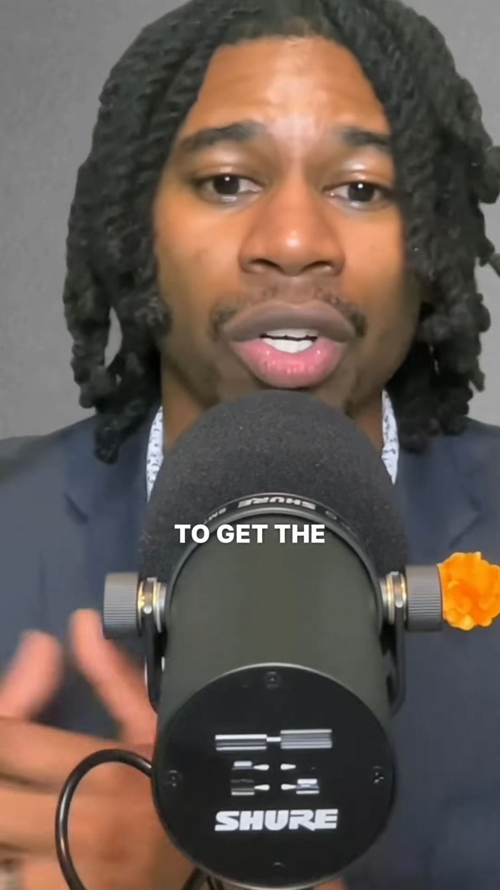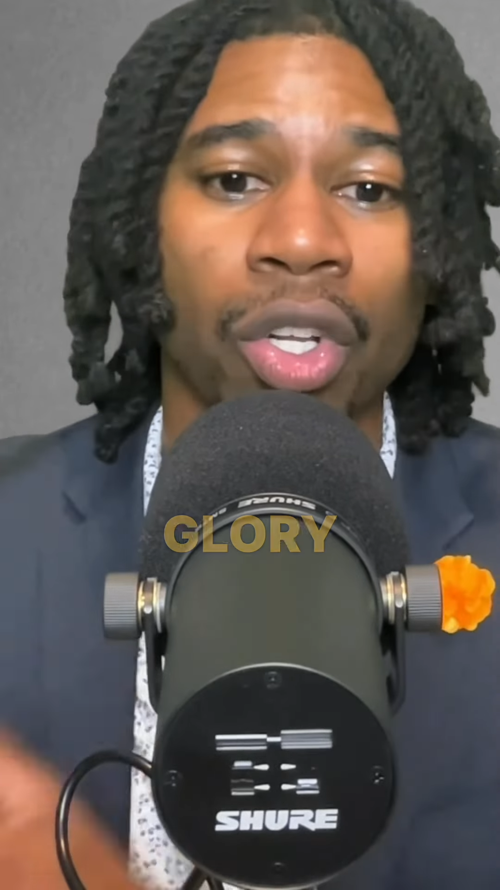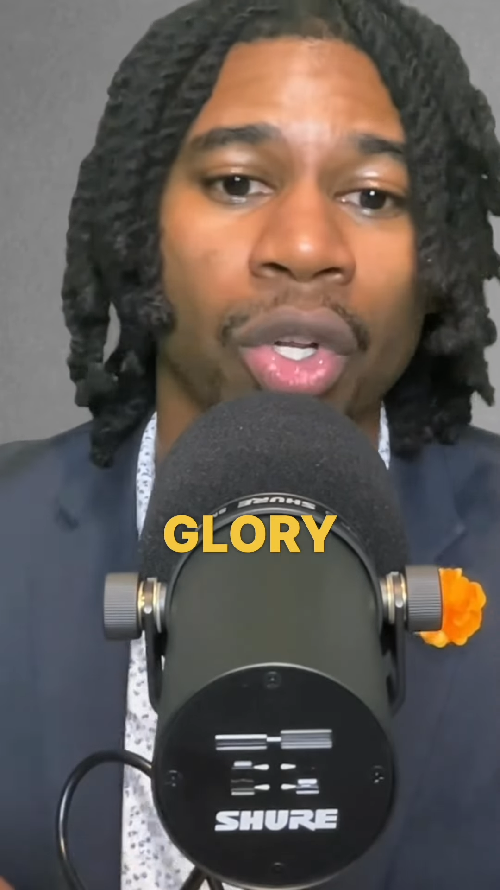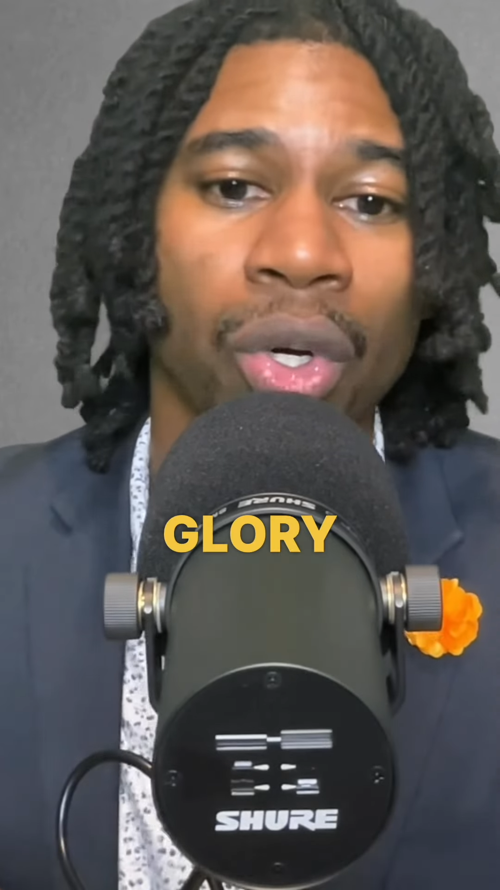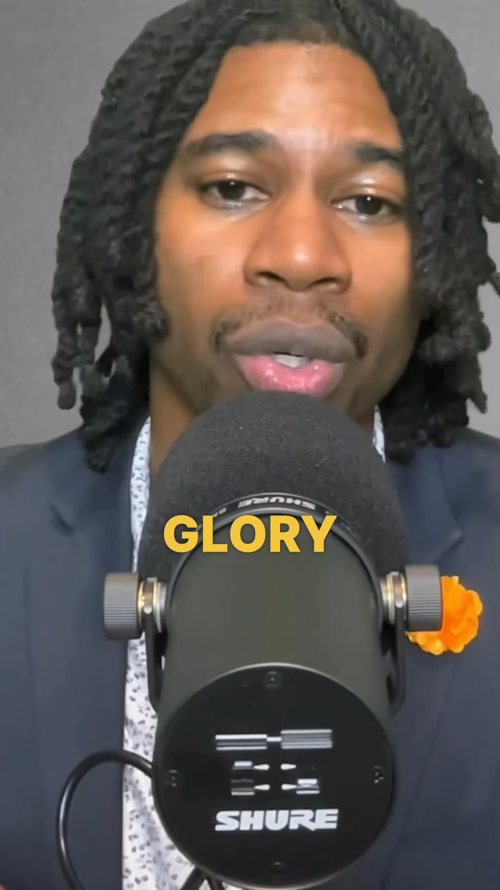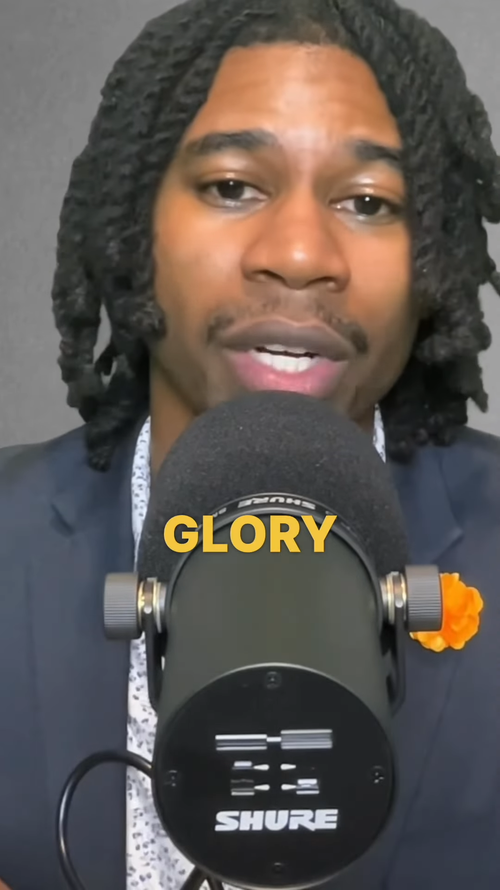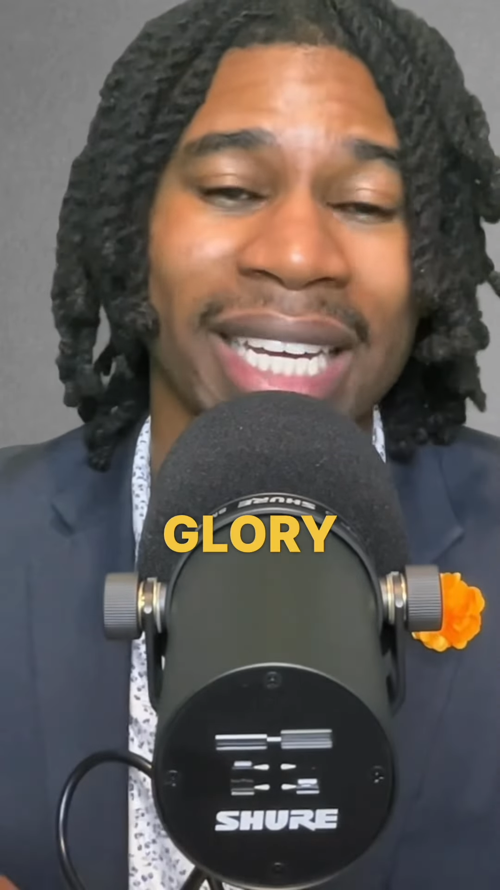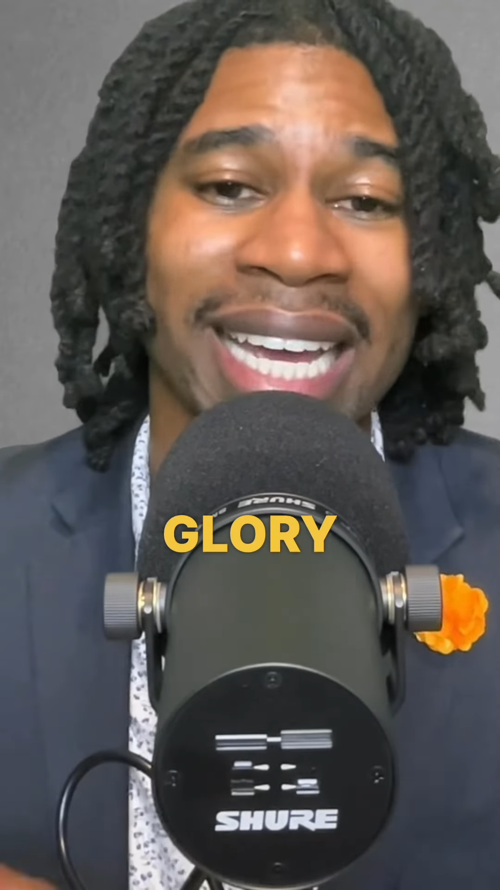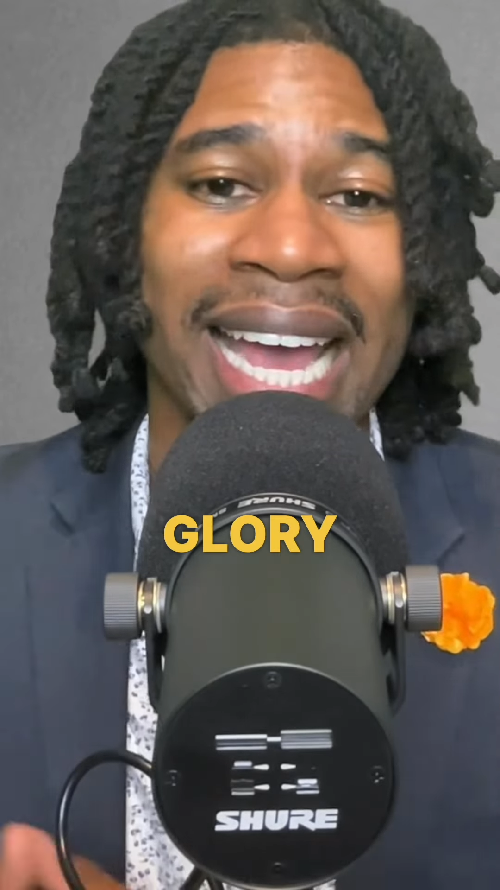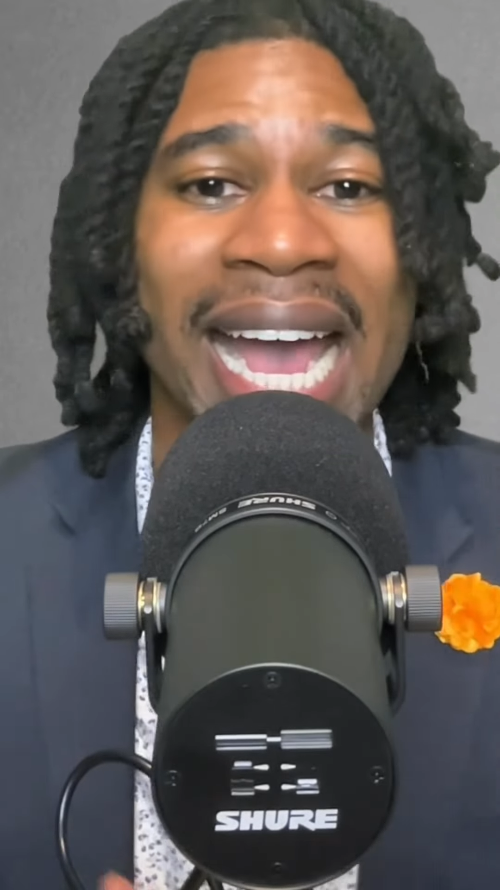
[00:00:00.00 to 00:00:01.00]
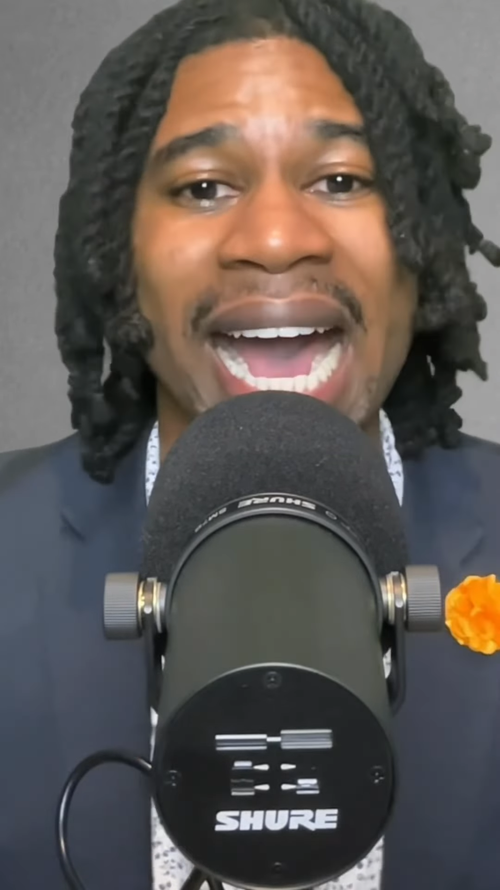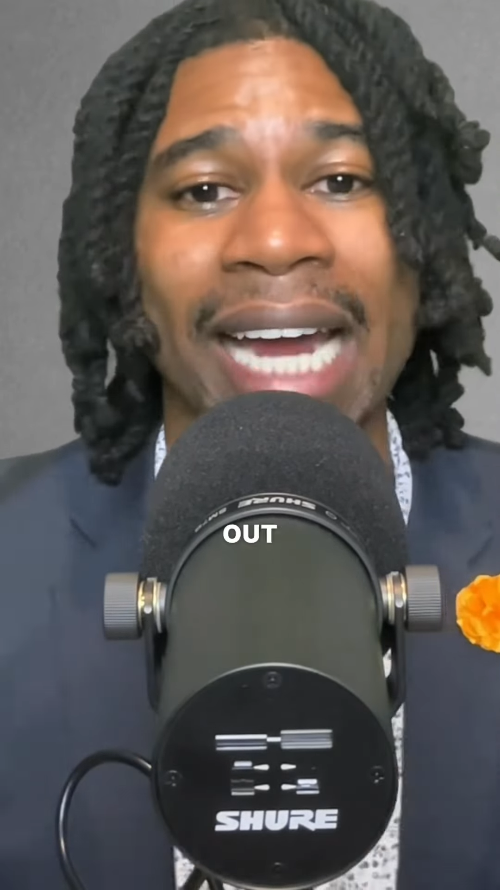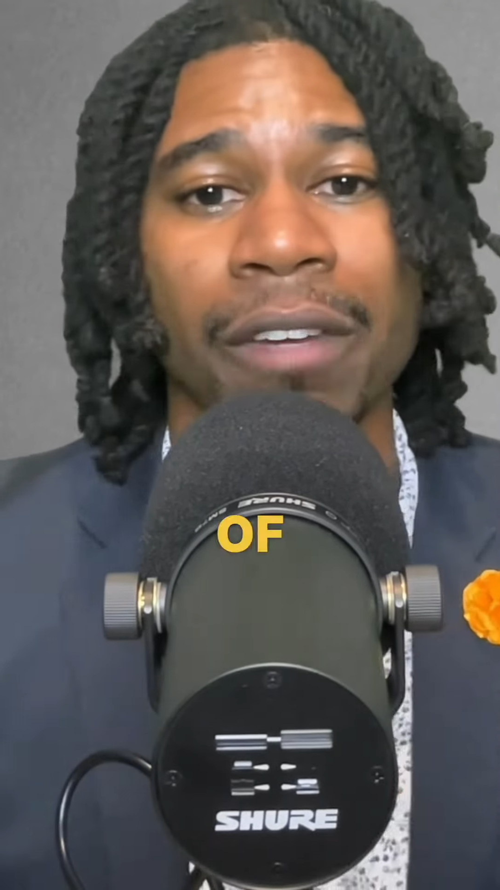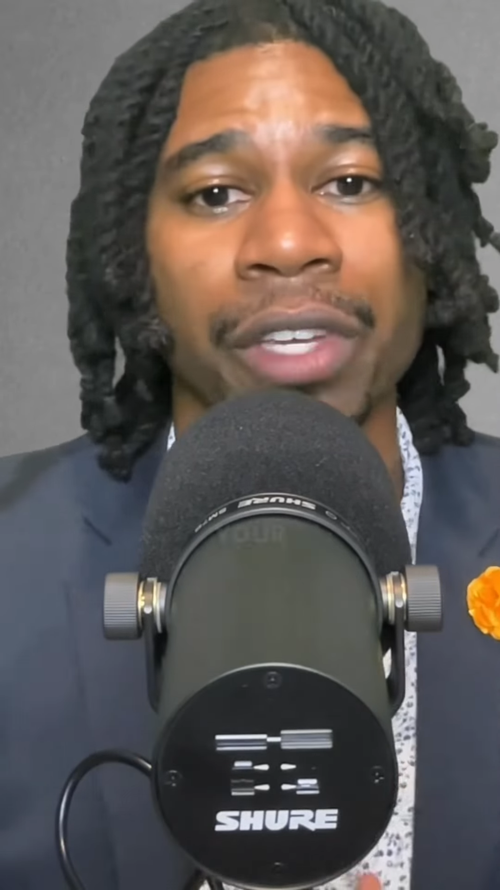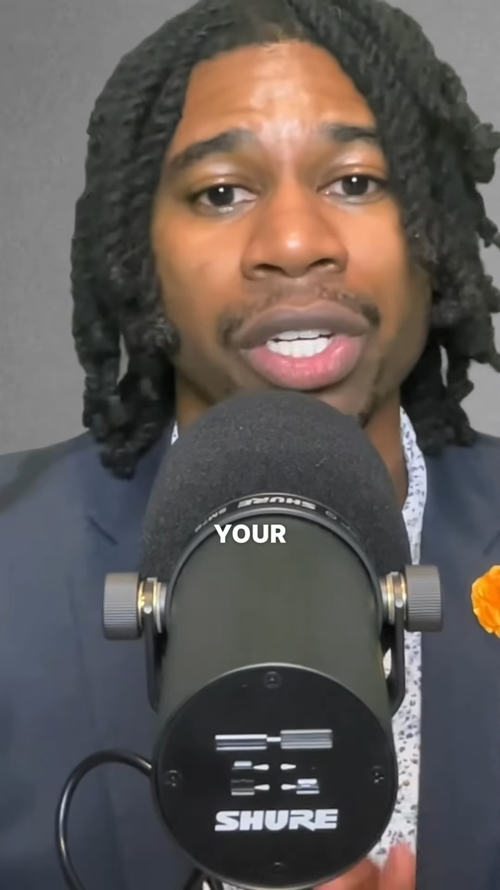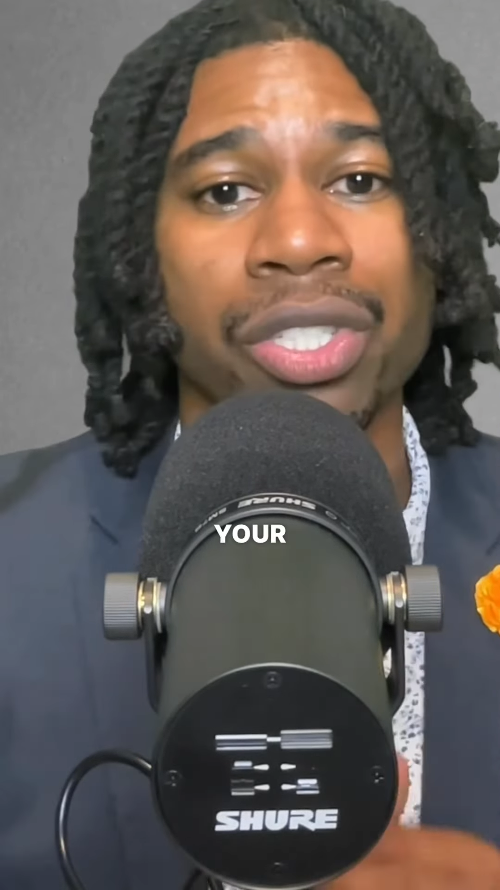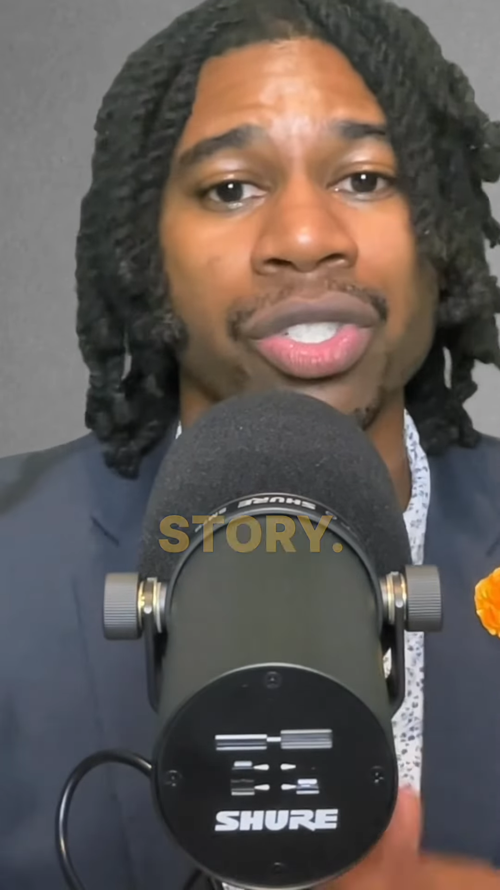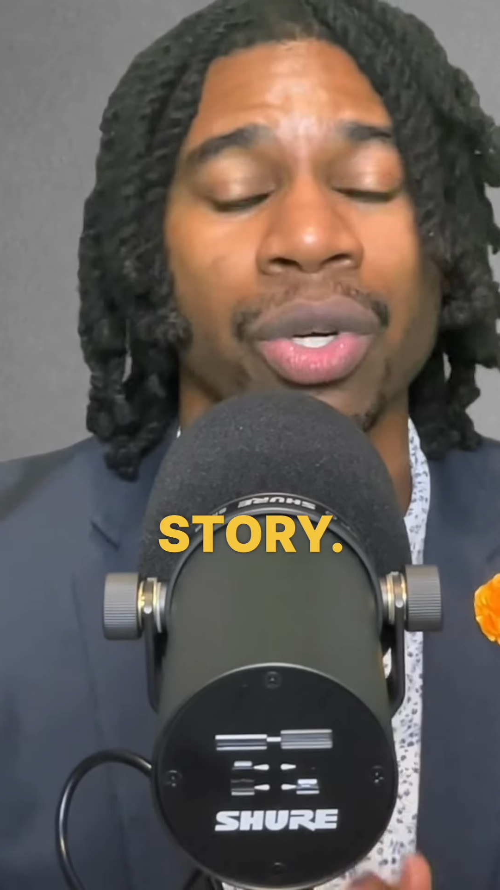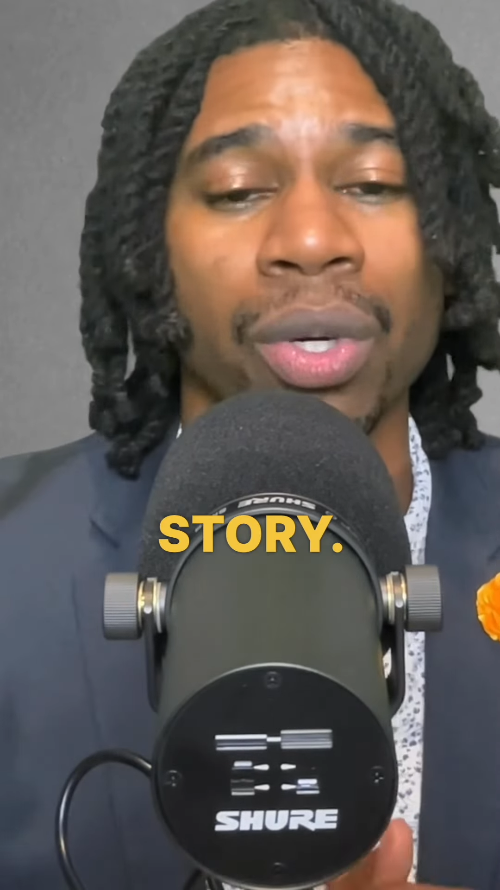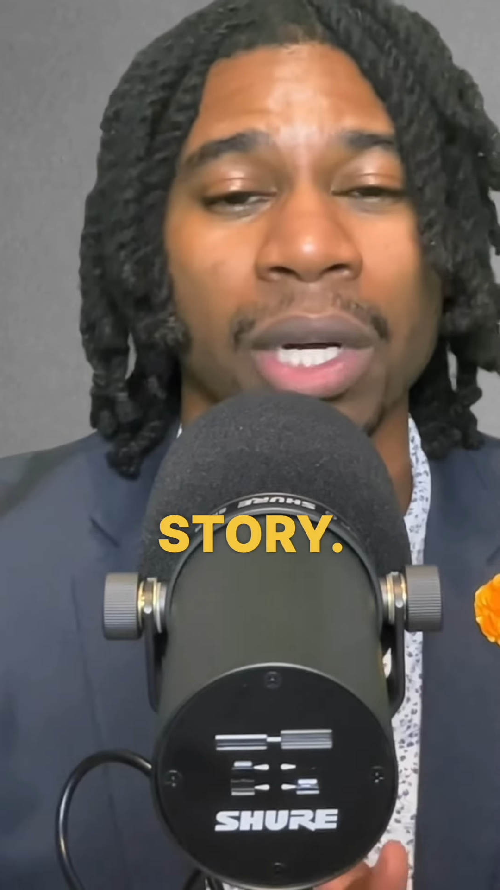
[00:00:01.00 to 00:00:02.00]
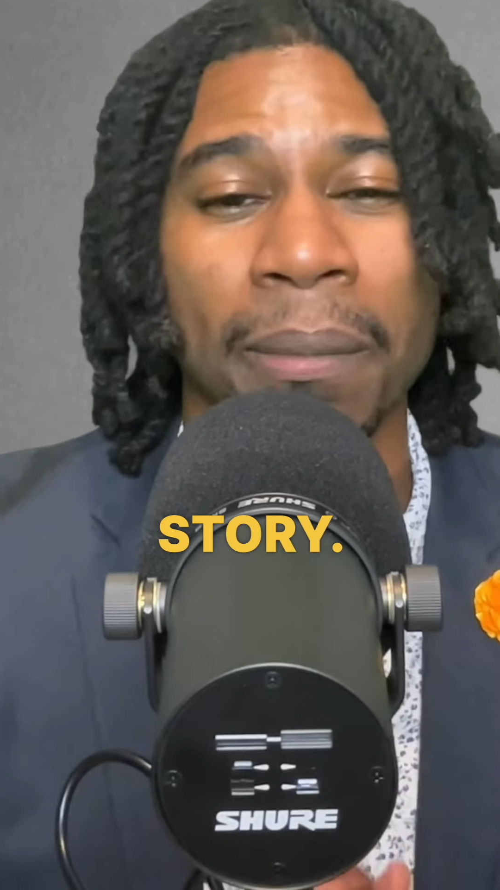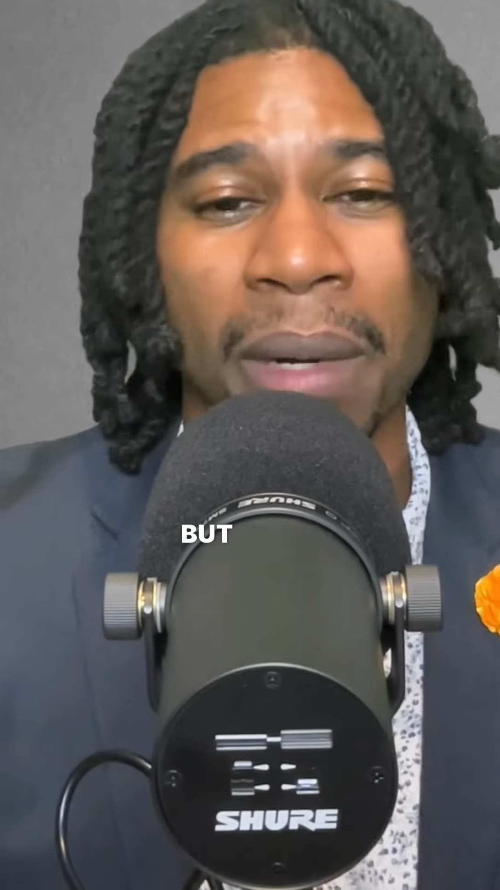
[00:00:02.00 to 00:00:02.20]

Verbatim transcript: glory out of your story.